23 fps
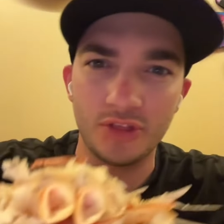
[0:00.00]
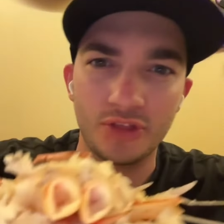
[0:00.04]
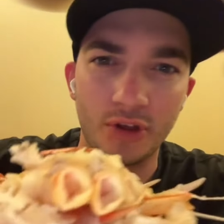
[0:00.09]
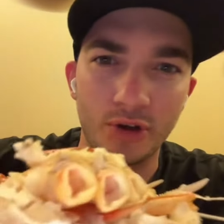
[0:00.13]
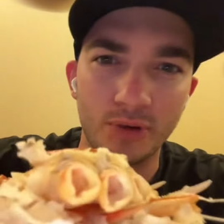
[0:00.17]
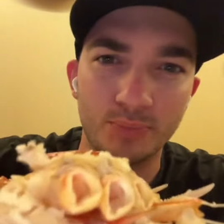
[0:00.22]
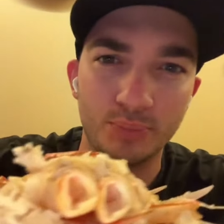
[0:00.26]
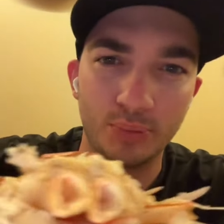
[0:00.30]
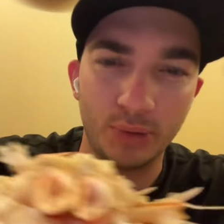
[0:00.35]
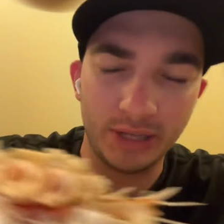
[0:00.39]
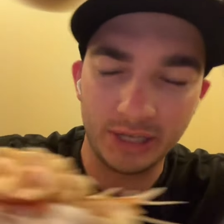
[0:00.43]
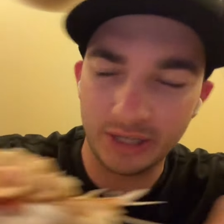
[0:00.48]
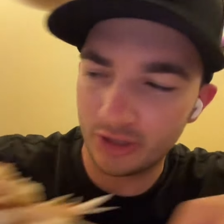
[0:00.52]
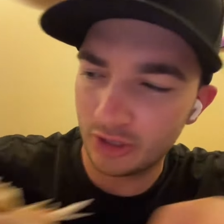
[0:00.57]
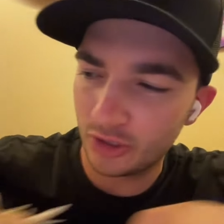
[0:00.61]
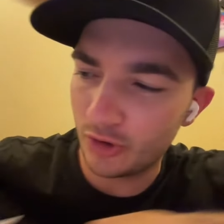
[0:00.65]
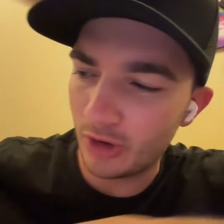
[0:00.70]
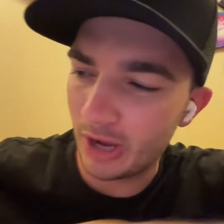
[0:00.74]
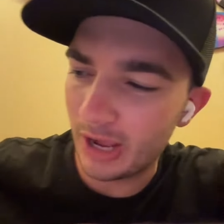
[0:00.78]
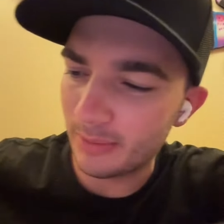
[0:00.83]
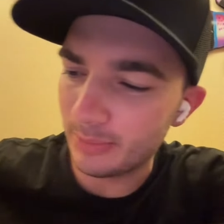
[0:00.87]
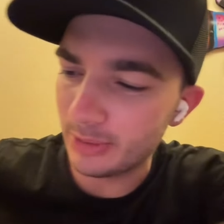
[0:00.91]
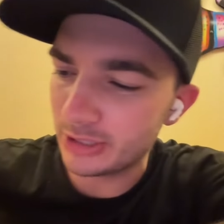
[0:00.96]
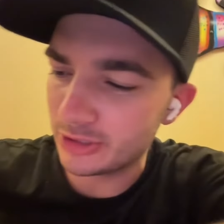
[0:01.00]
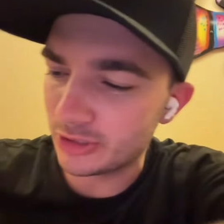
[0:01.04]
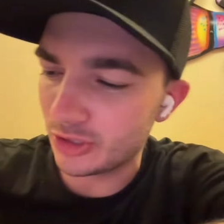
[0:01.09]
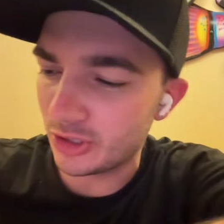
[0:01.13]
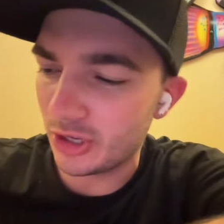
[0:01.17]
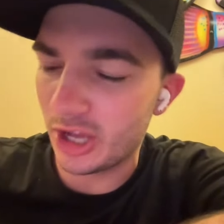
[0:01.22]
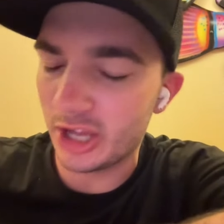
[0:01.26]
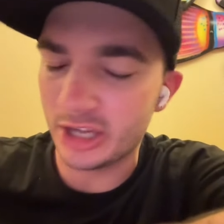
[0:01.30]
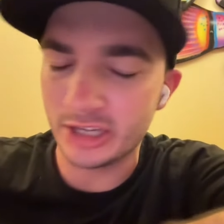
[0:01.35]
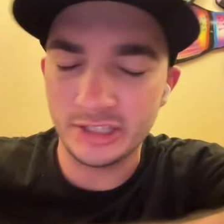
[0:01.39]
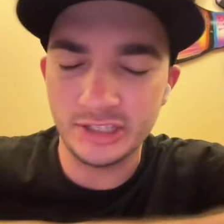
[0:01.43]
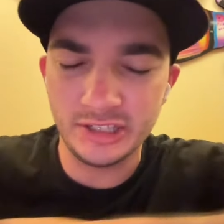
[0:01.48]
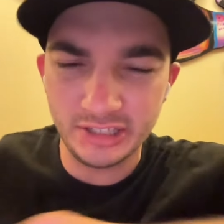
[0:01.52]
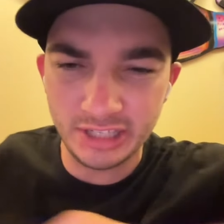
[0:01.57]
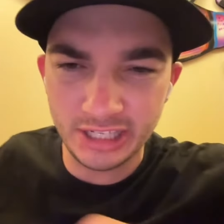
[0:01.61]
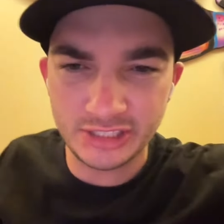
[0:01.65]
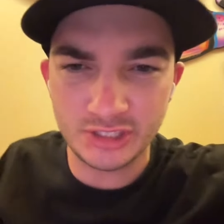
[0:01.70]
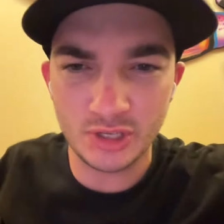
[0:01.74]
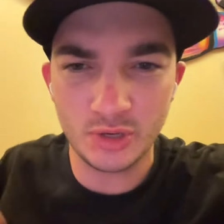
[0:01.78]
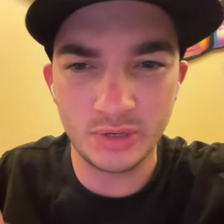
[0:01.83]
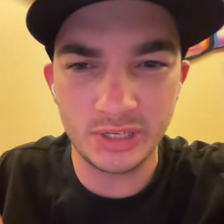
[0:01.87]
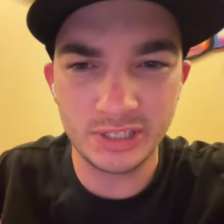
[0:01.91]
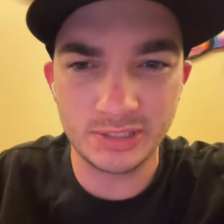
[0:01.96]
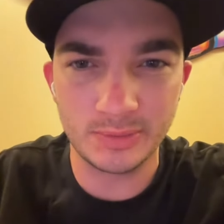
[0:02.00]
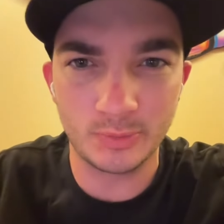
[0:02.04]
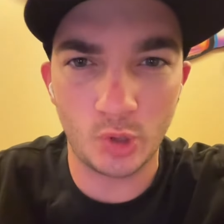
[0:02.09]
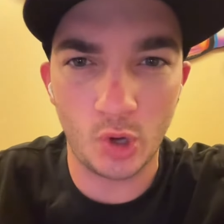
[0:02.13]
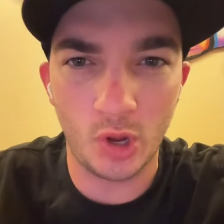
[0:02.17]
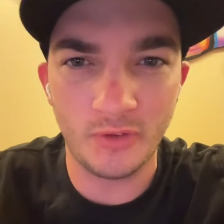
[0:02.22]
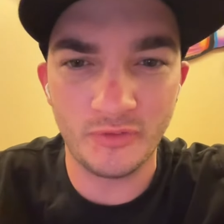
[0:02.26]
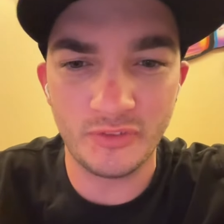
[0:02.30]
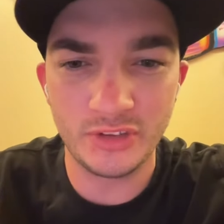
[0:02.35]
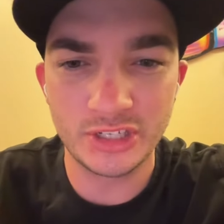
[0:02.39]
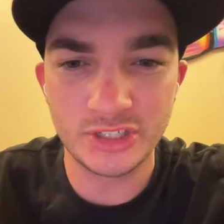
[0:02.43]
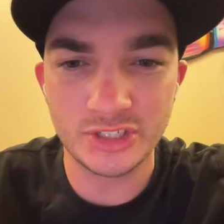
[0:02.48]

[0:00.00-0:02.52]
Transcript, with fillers: plate of the crab legs are gone. Let's go get some crawfish.